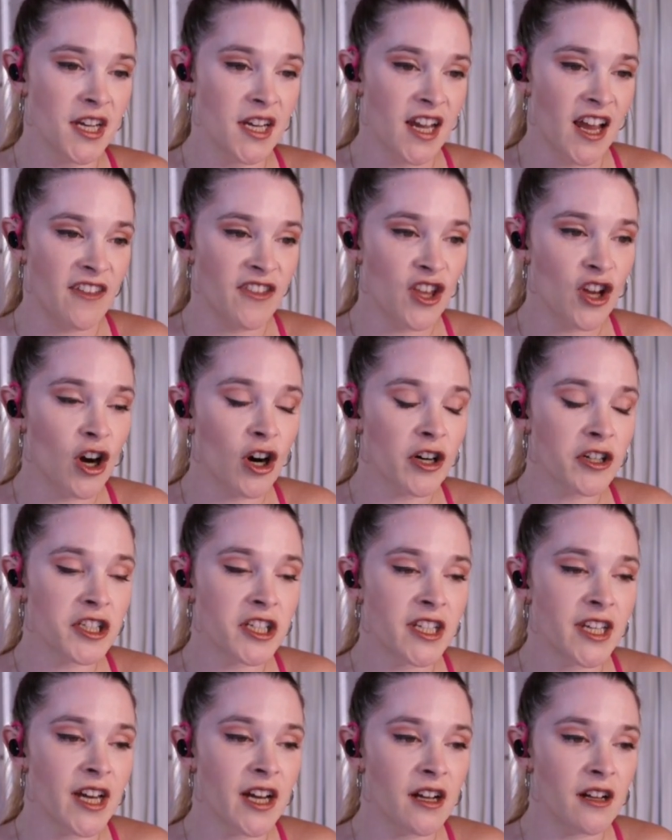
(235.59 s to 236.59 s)
and the
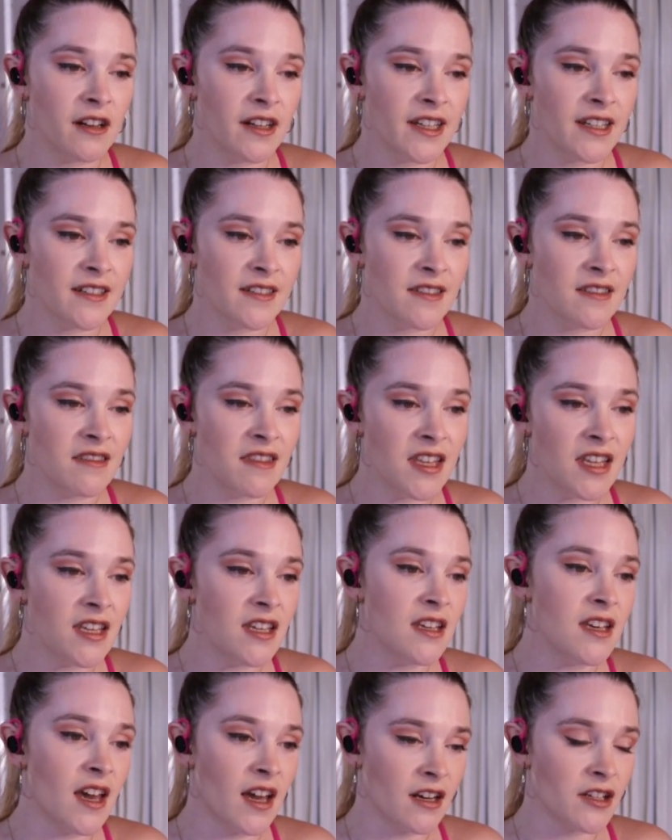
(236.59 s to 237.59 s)
RDL is
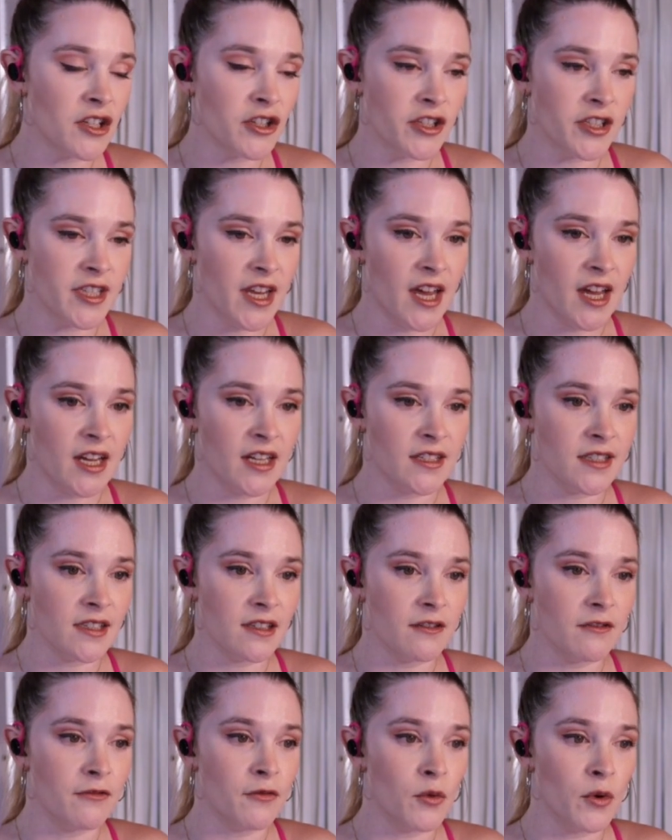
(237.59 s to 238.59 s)
the exercise
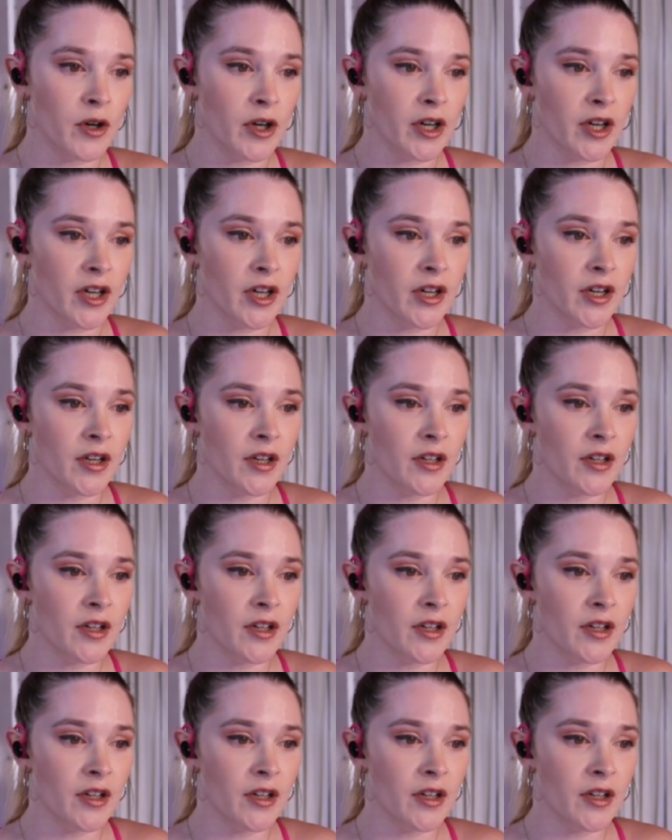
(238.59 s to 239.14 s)
for